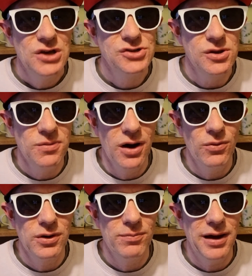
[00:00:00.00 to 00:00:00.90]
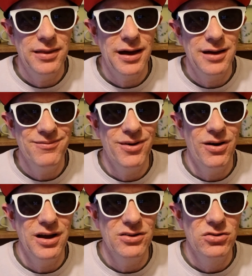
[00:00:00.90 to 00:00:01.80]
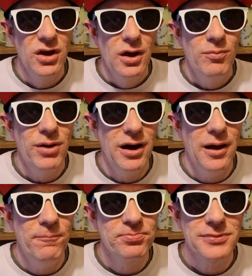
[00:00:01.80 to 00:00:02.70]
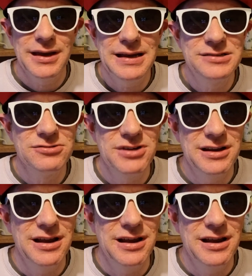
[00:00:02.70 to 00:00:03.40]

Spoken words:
so you might want to bear that in mind. But it is a really